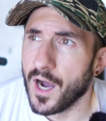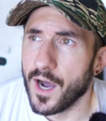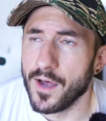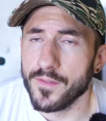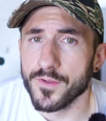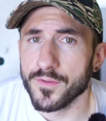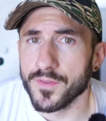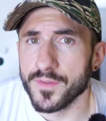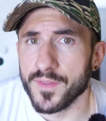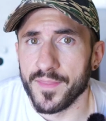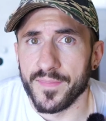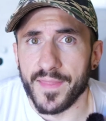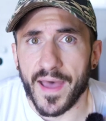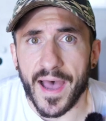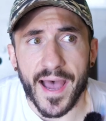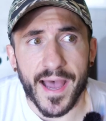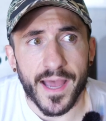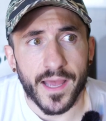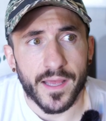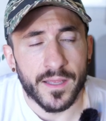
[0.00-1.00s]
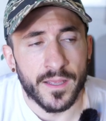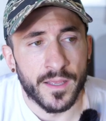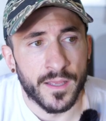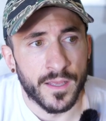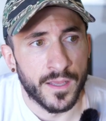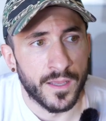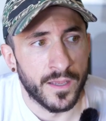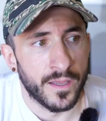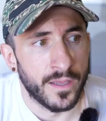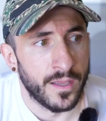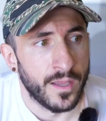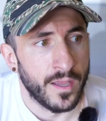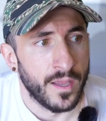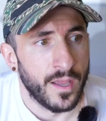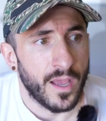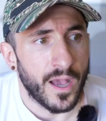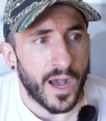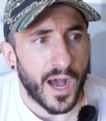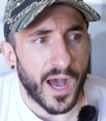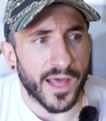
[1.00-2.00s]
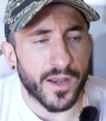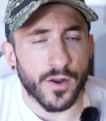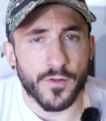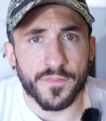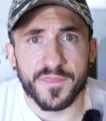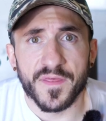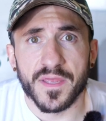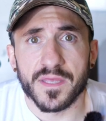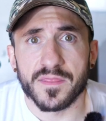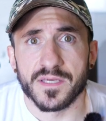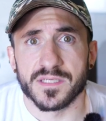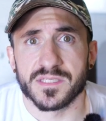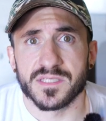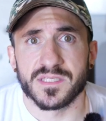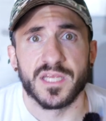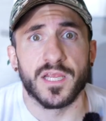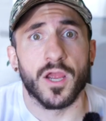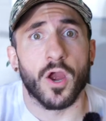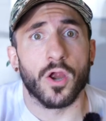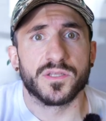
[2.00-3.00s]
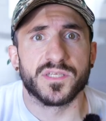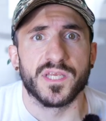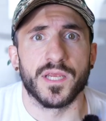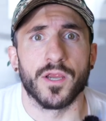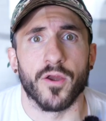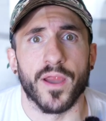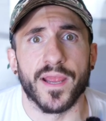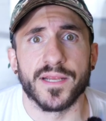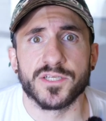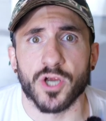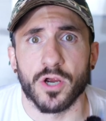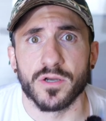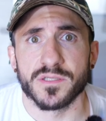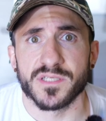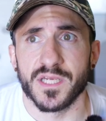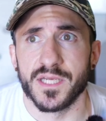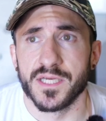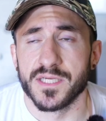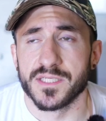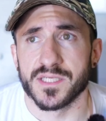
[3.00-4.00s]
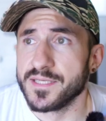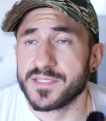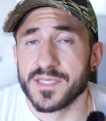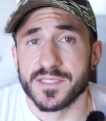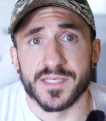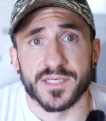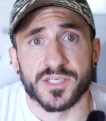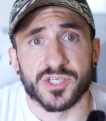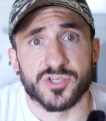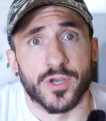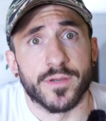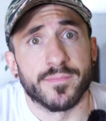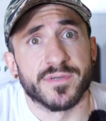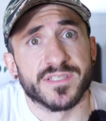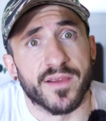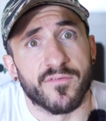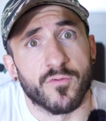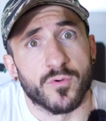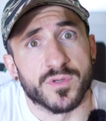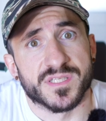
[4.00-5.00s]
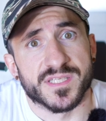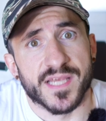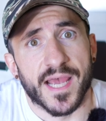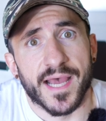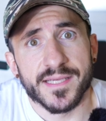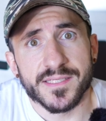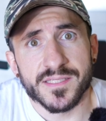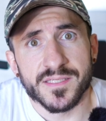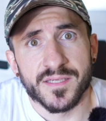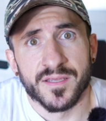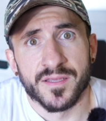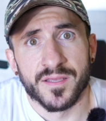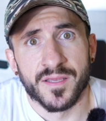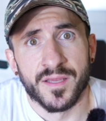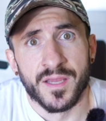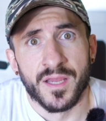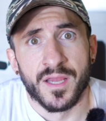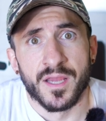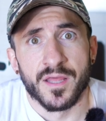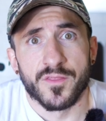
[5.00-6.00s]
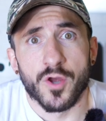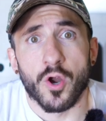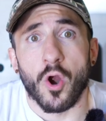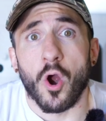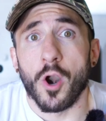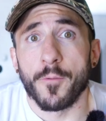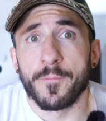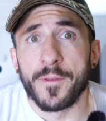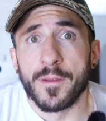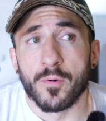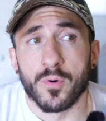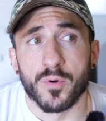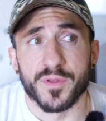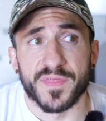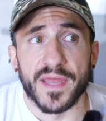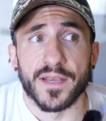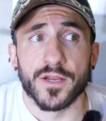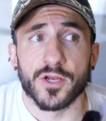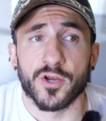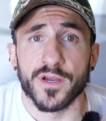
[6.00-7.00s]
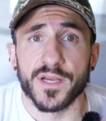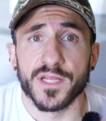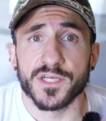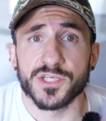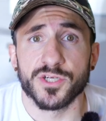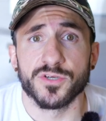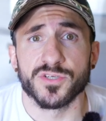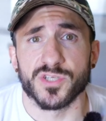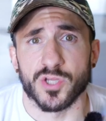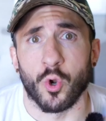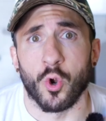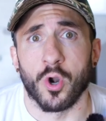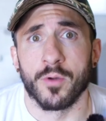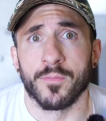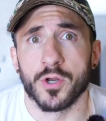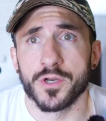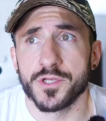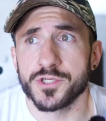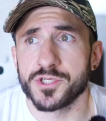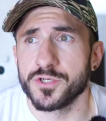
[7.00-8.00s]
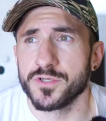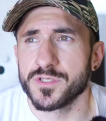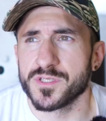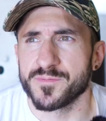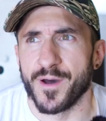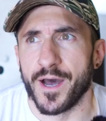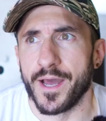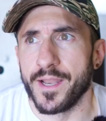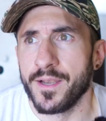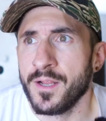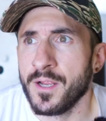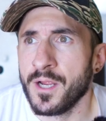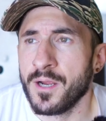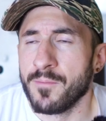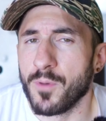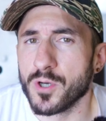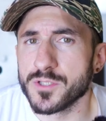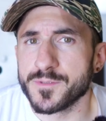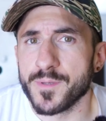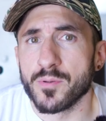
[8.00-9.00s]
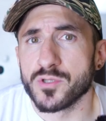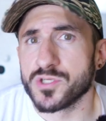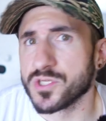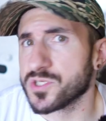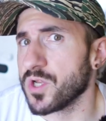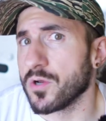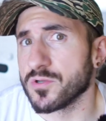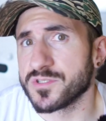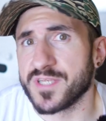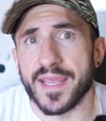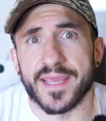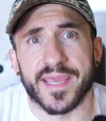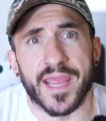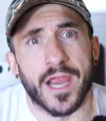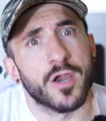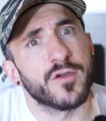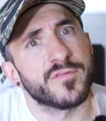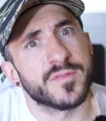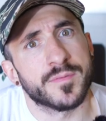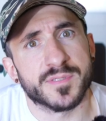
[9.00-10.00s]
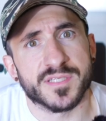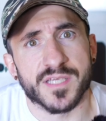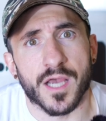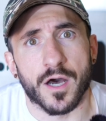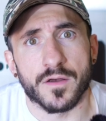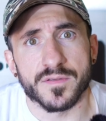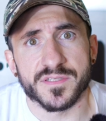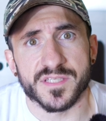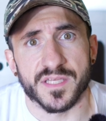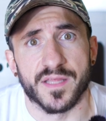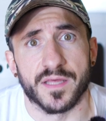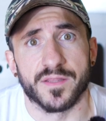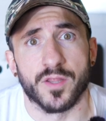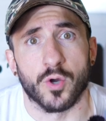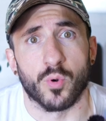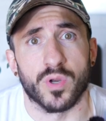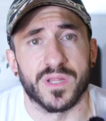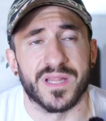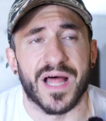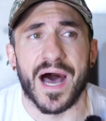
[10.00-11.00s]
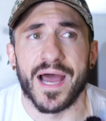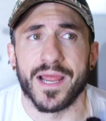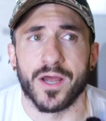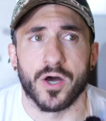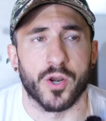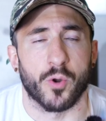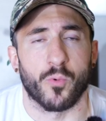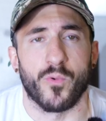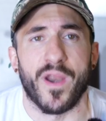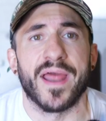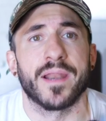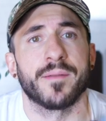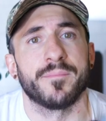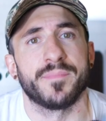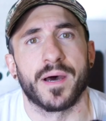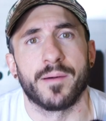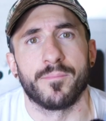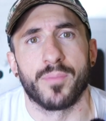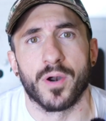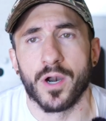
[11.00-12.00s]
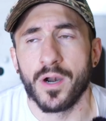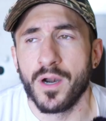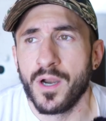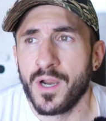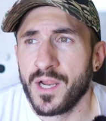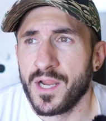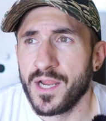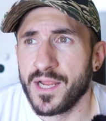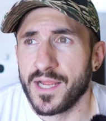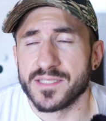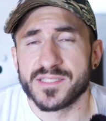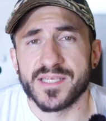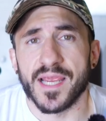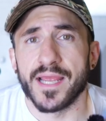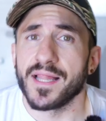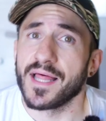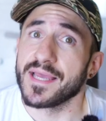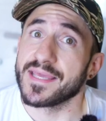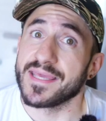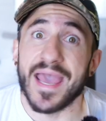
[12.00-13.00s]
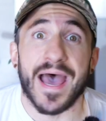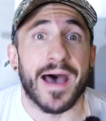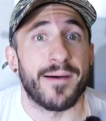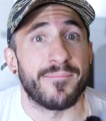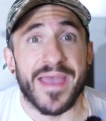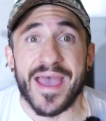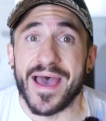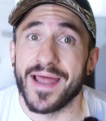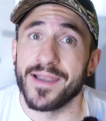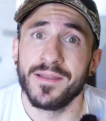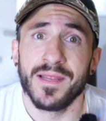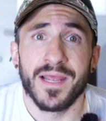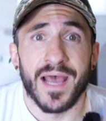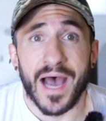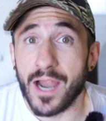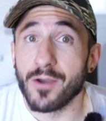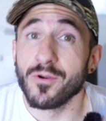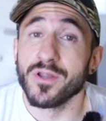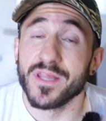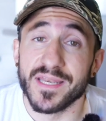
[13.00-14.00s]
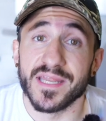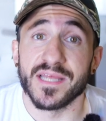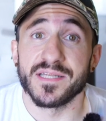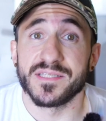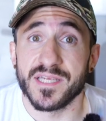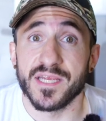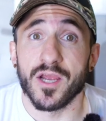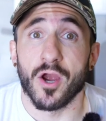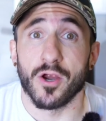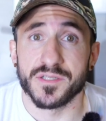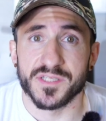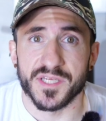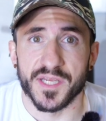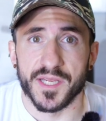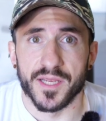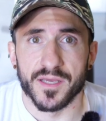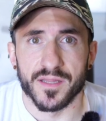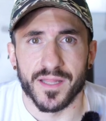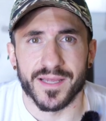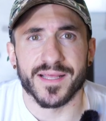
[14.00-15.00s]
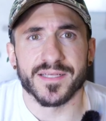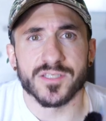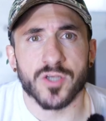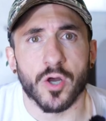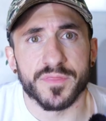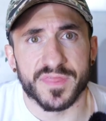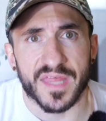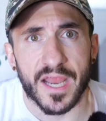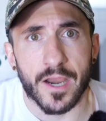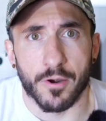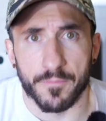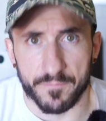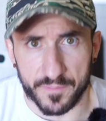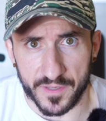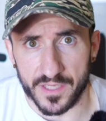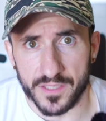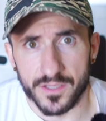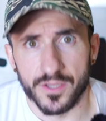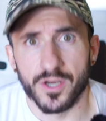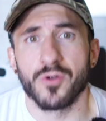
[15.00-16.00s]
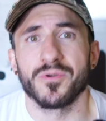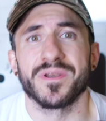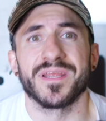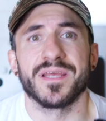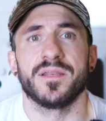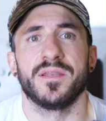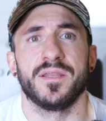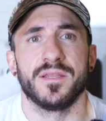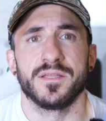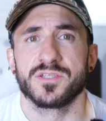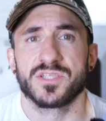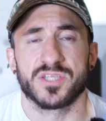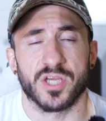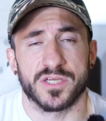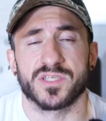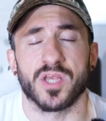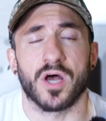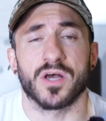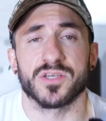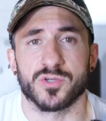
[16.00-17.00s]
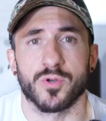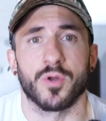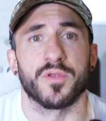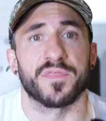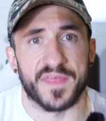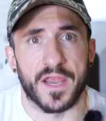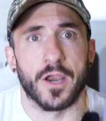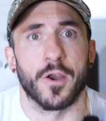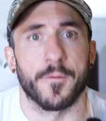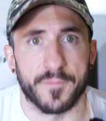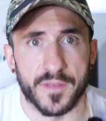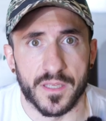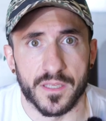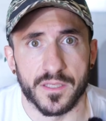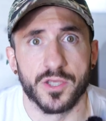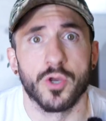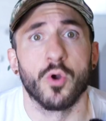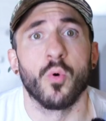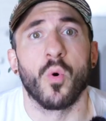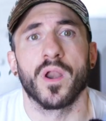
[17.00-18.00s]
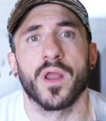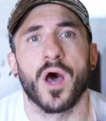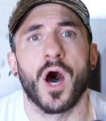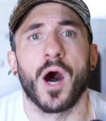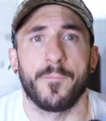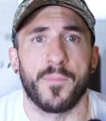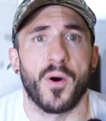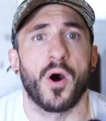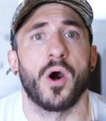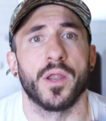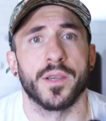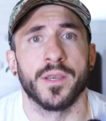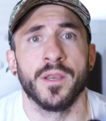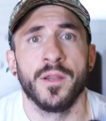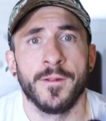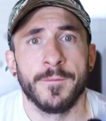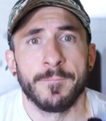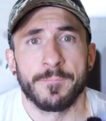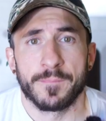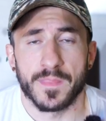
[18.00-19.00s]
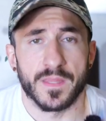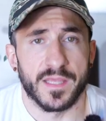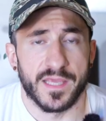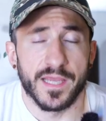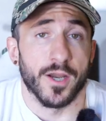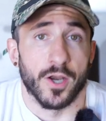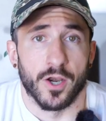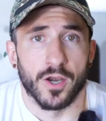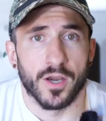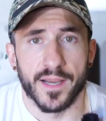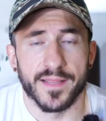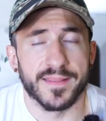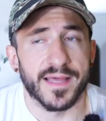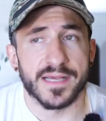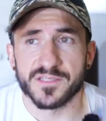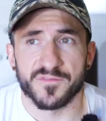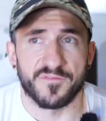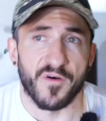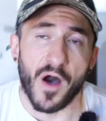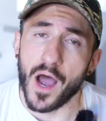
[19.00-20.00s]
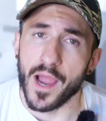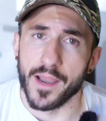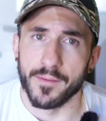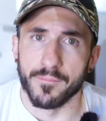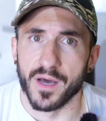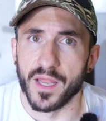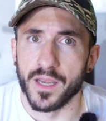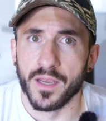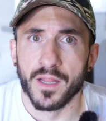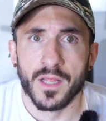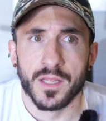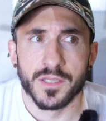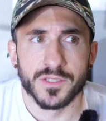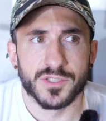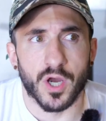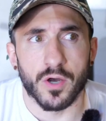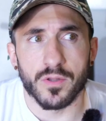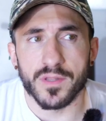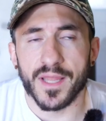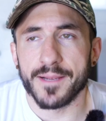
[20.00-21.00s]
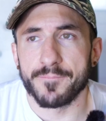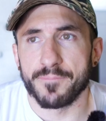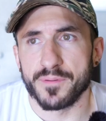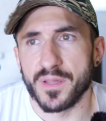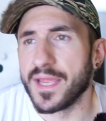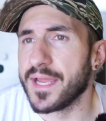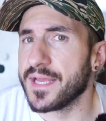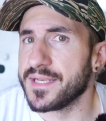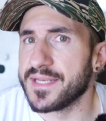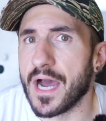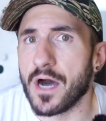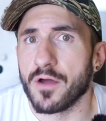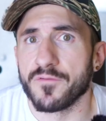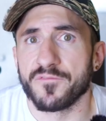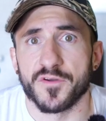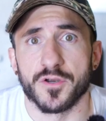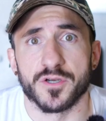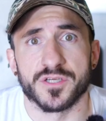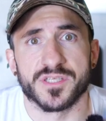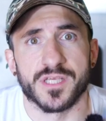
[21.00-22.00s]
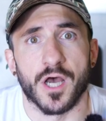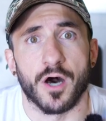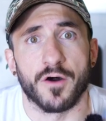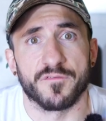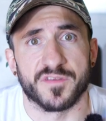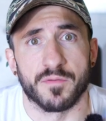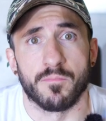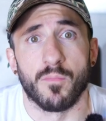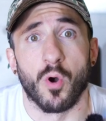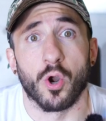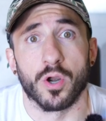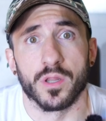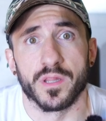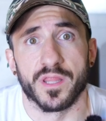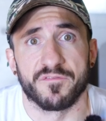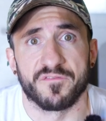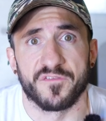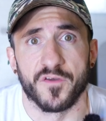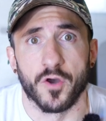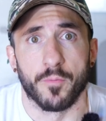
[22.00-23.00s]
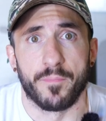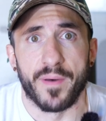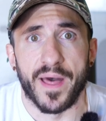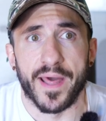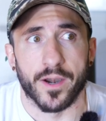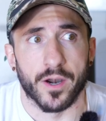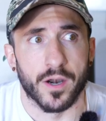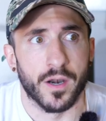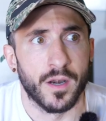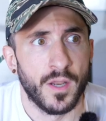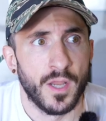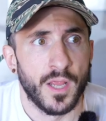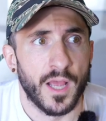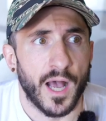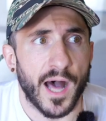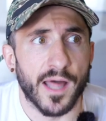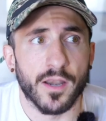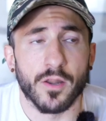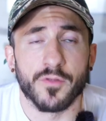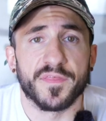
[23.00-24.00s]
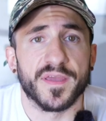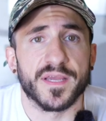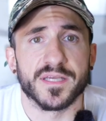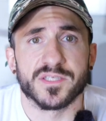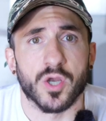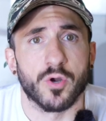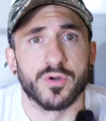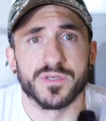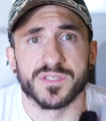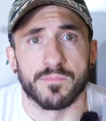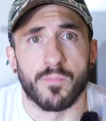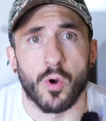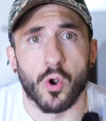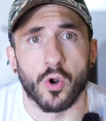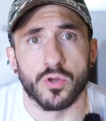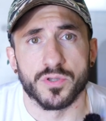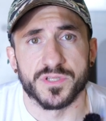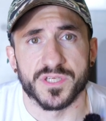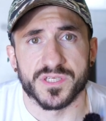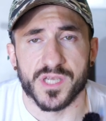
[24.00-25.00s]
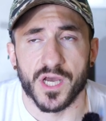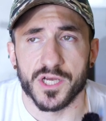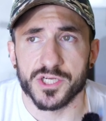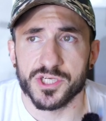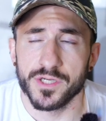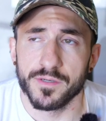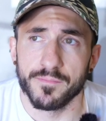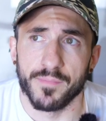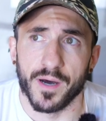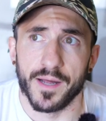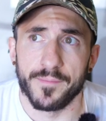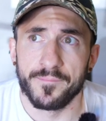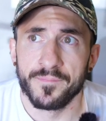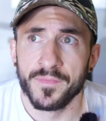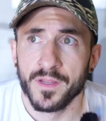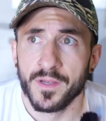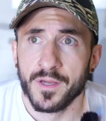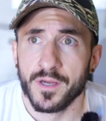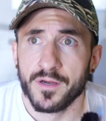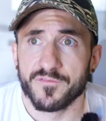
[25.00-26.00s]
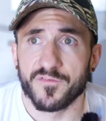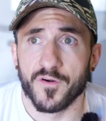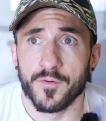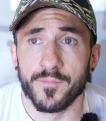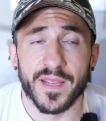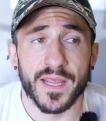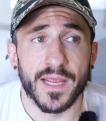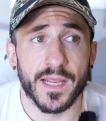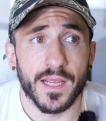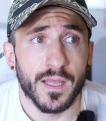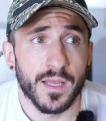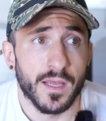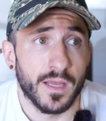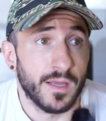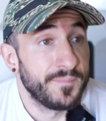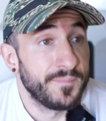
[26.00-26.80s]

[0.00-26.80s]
other than that, I don't think this T R T or H R T is, is as extreme as everyone says. There are people with endocrine issues and hormone issues, but most people just don't take care of themselves, and then they'll rely on a random number and say like, yeah, man, I really need T R T. Like, that's called therapy. You don't need testosterone therapy. You want to hop on gear, and that's fine, but don't like play it down for yourself to morally feel better. I don't think it's always a moral discussion, but for me,